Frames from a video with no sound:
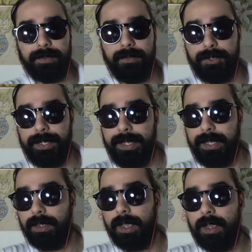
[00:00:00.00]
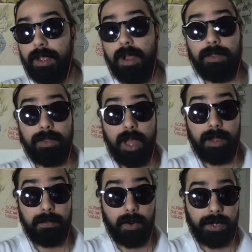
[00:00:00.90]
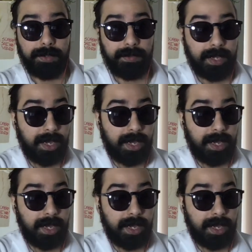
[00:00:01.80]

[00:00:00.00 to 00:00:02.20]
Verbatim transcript: Virginia, called Longboards.